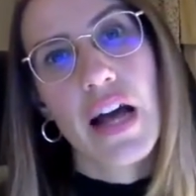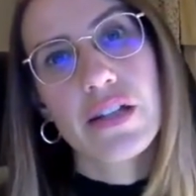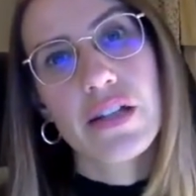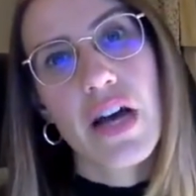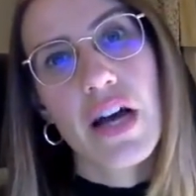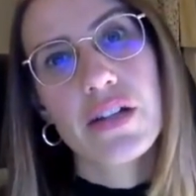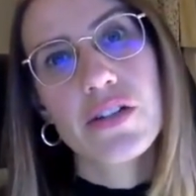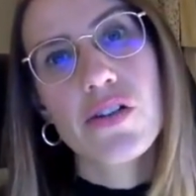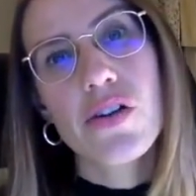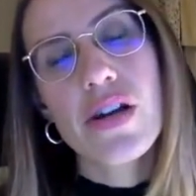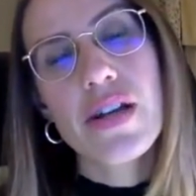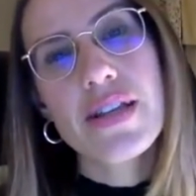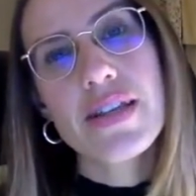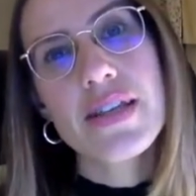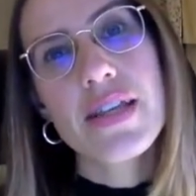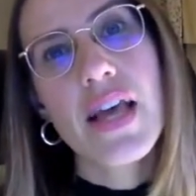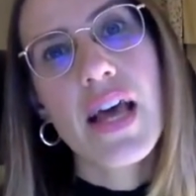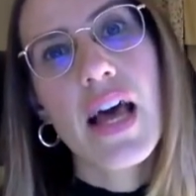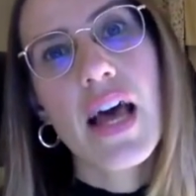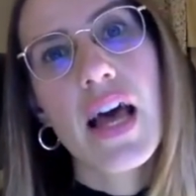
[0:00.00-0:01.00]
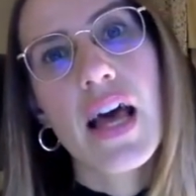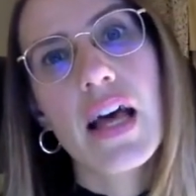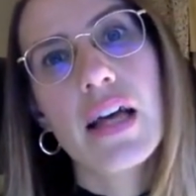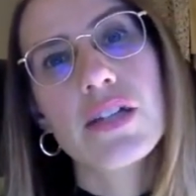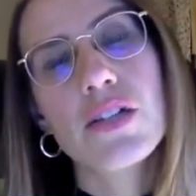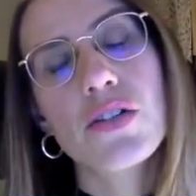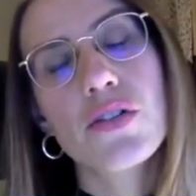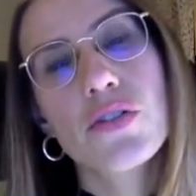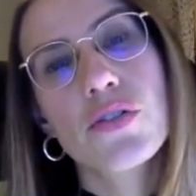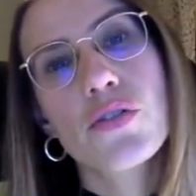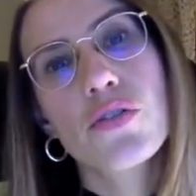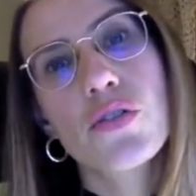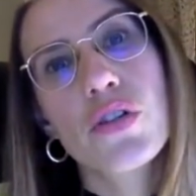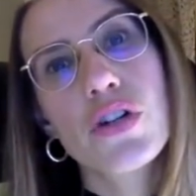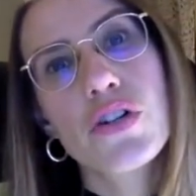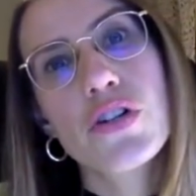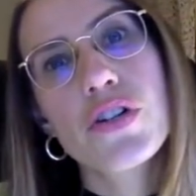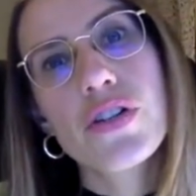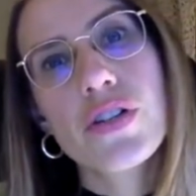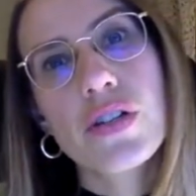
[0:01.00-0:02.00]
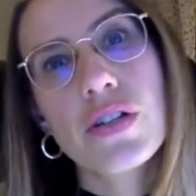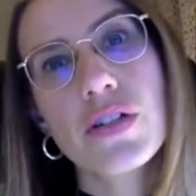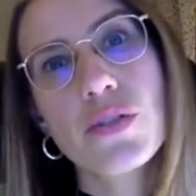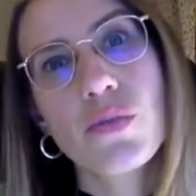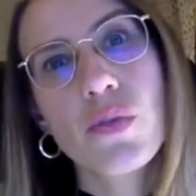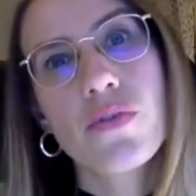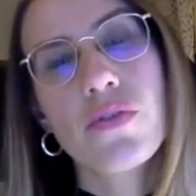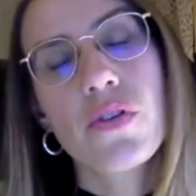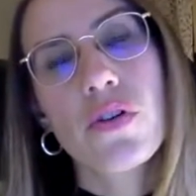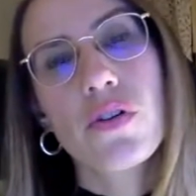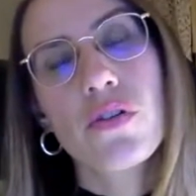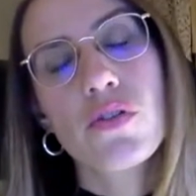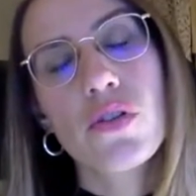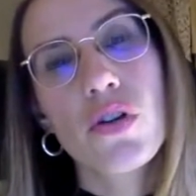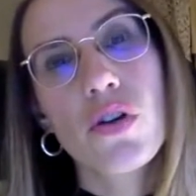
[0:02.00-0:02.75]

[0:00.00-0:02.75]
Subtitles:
address, so you are registered with your